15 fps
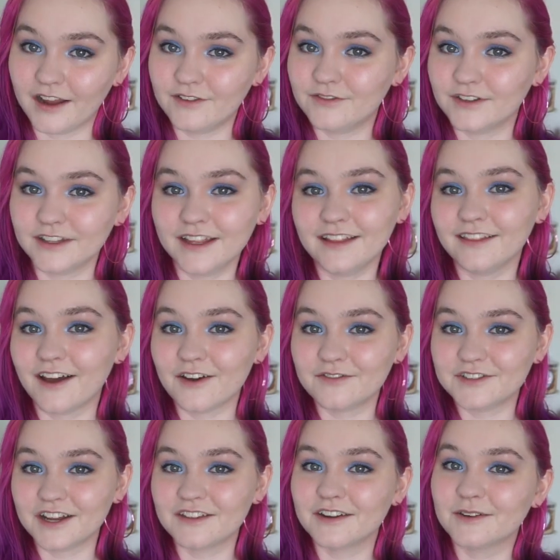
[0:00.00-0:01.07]
really loved
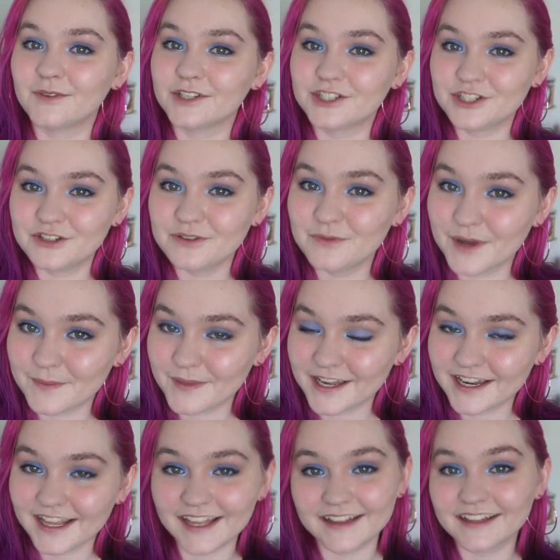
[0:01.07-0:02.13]
how there were two
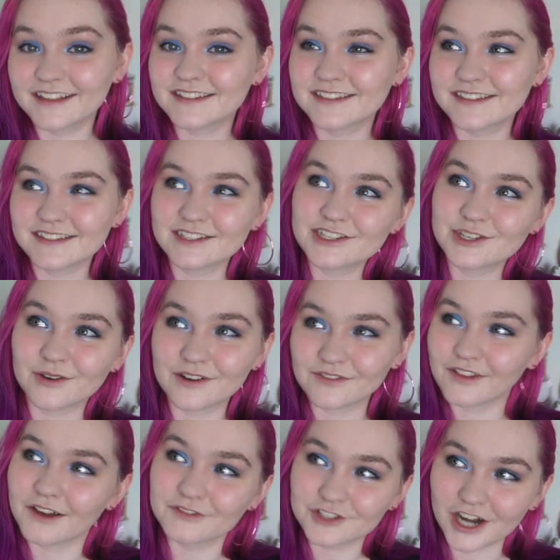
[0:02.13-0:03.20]
women in this sort of
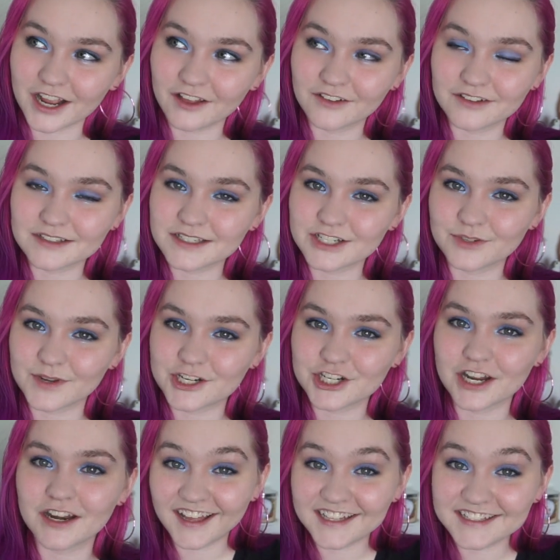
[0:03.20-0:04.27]
love triangle
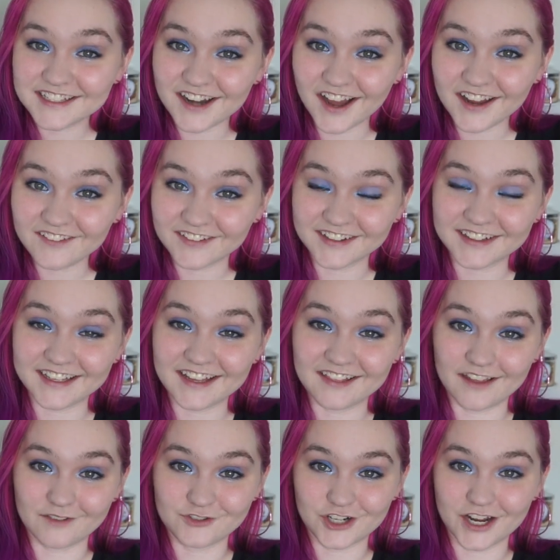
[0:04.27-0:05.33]
situation. It's not really a
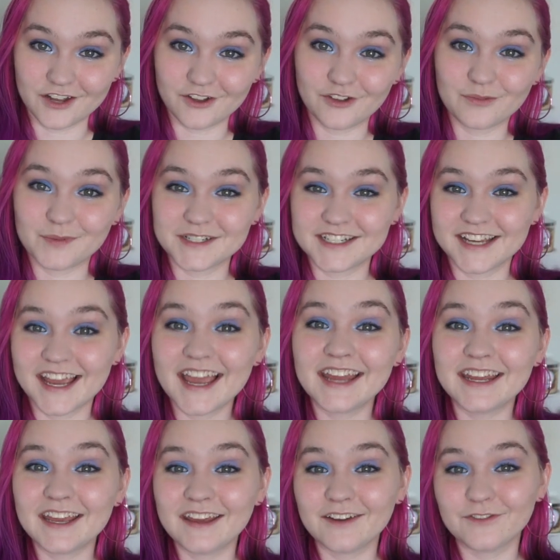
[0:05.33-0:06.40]
love triangle, but to get
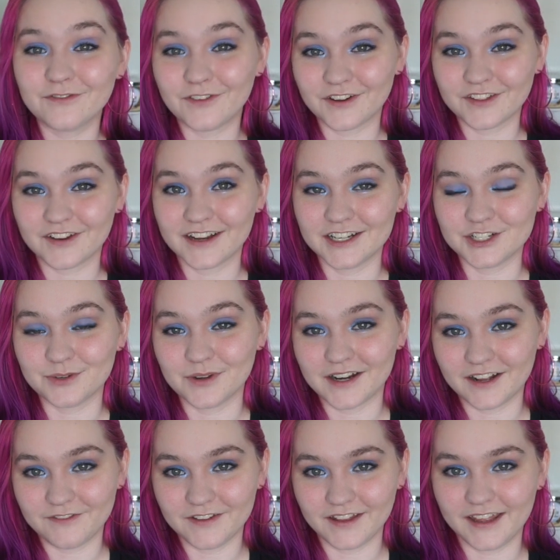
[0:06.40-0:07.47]
any further into it,
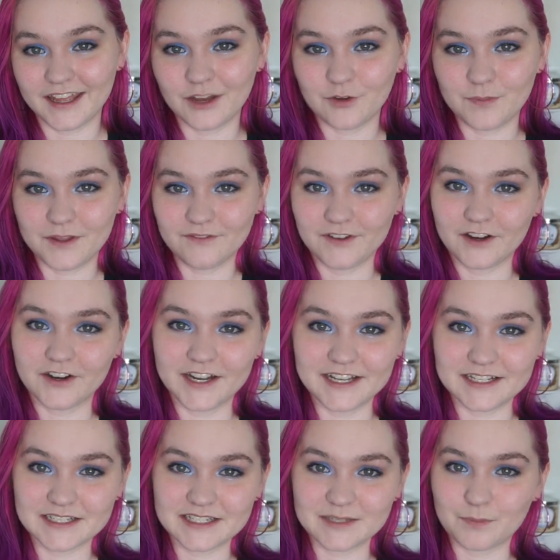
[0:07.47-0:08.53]
I feel like it would be
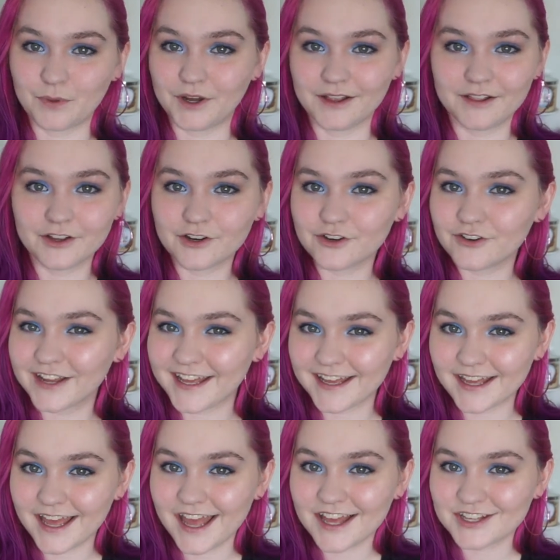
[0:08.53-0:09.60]
very spoilery.
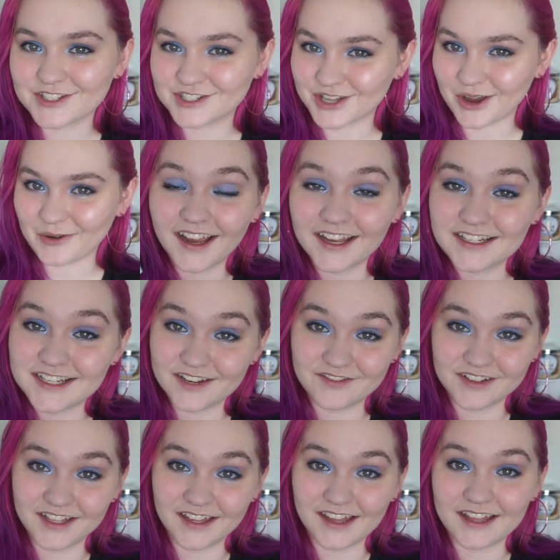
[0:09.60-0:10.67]
So I did
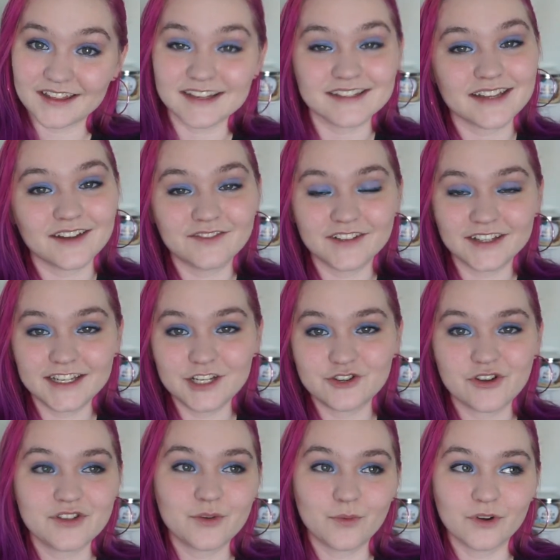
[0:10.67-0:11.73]
really like this. I really
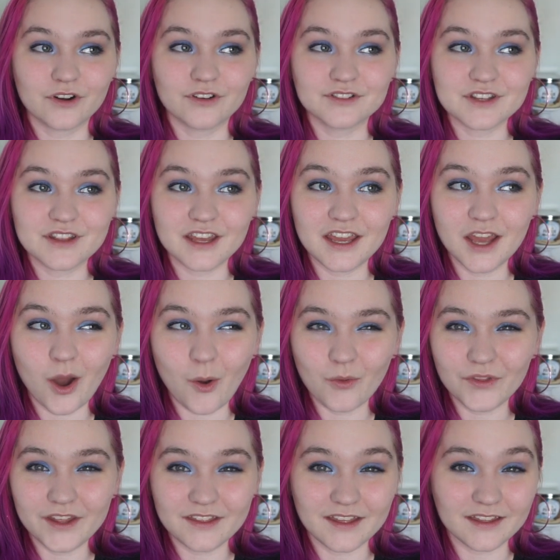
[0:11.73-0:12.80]
enjoyed the world. The
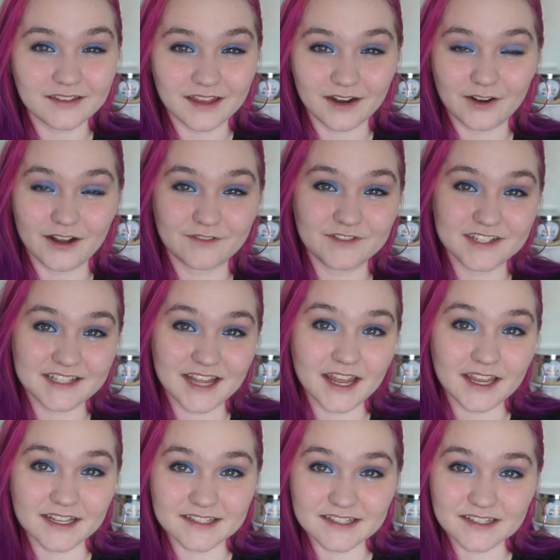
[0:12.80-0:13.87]
only thing that I'd have to say
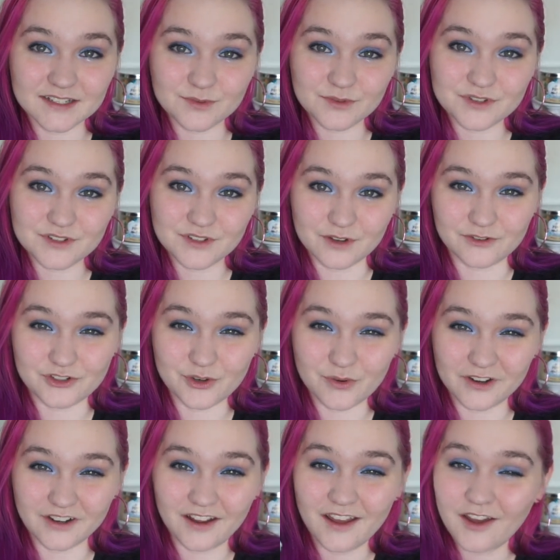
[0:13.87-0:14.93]
is this was so
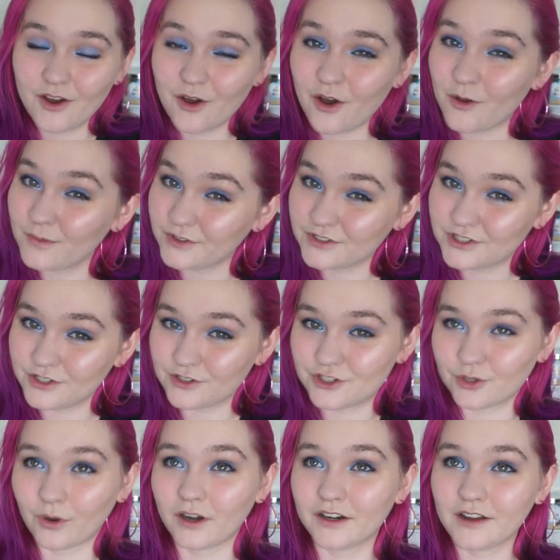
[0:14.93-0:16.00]
short, almost too
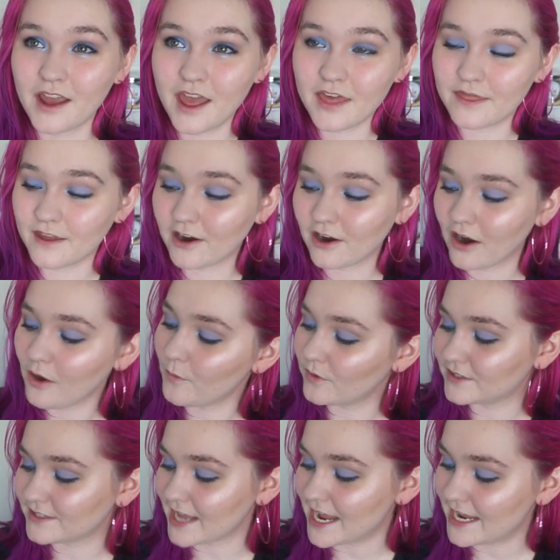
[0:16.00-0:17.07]
short. There
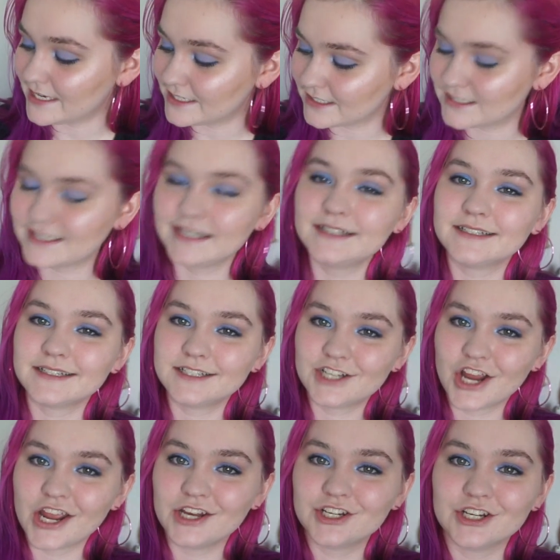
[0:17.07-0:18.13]
was a distinct
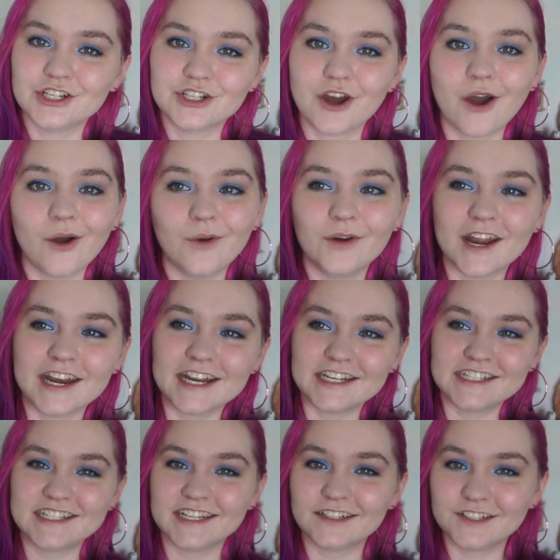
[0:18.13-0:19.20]
change in tone and a
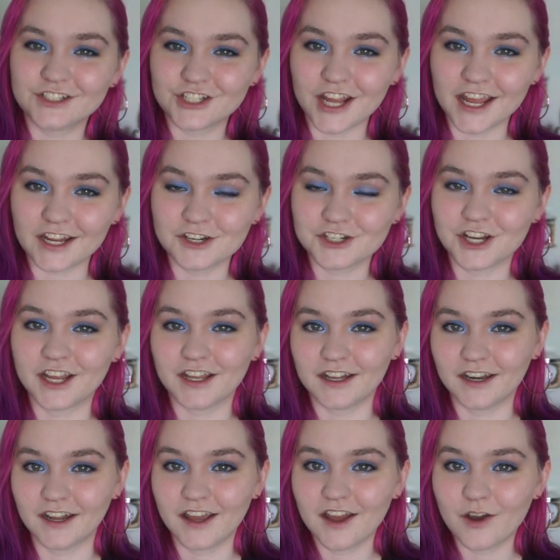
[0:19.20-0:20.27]
distinct change
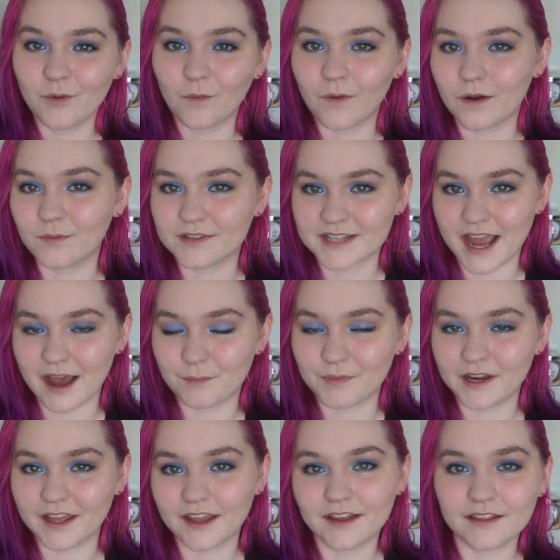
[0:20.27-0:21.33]
in what was
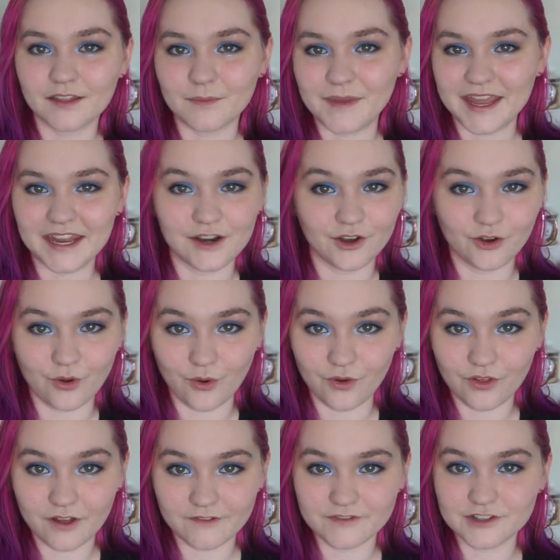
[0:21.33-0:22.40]
happening, the main
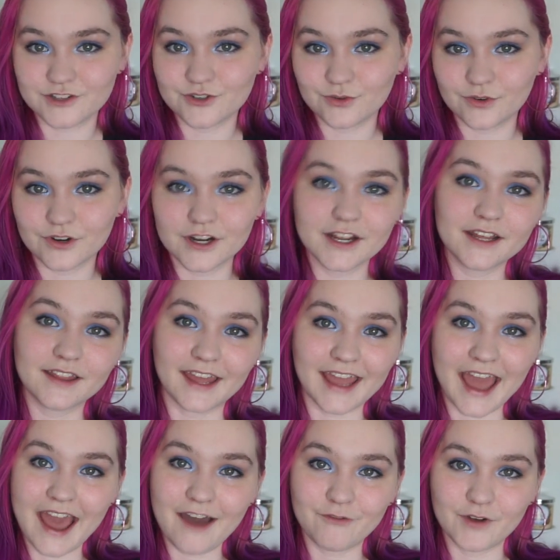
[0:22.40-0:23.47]
goal of the story, like
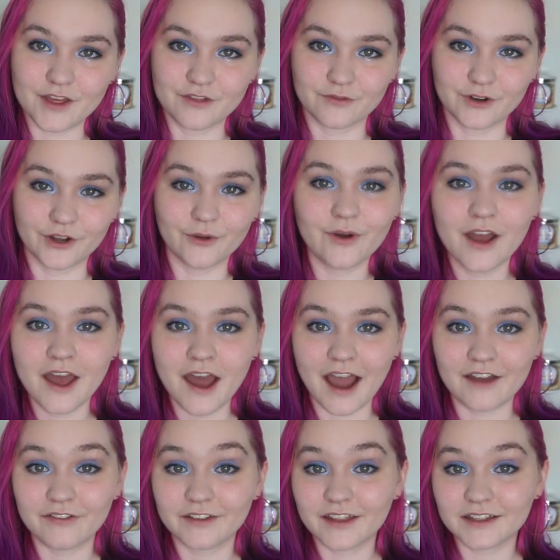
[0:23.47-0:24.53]
halfway through.
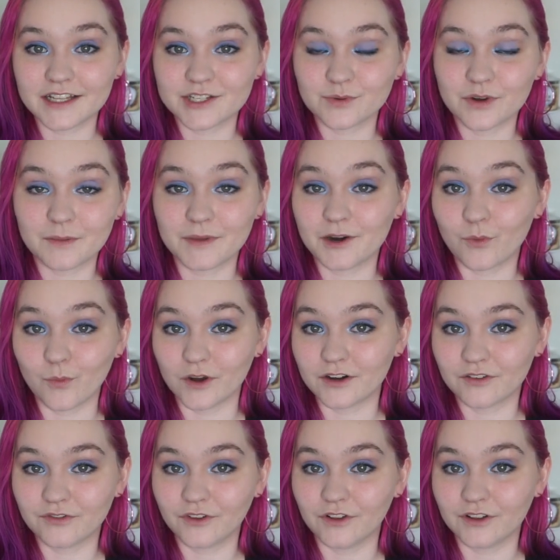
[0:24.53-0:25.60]
I feel like this would have been a
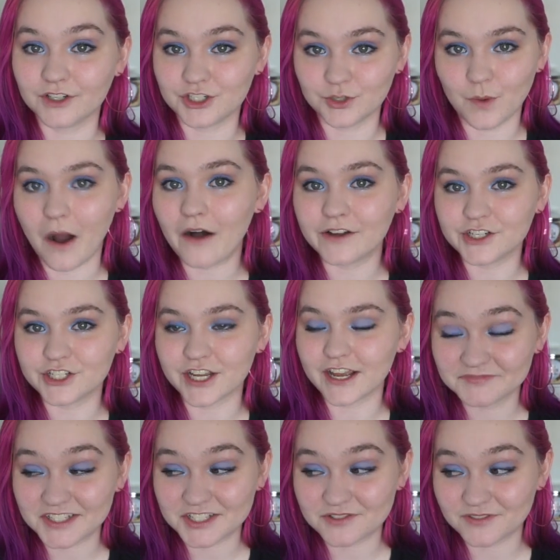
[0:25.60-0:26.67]
wonderful duology.
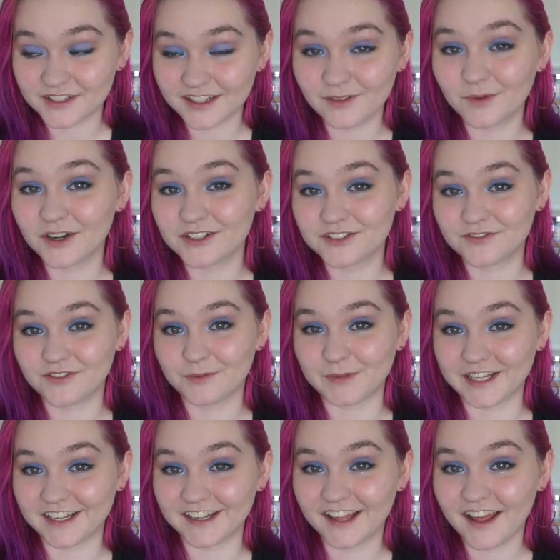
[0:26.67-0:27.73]
This really worked for me.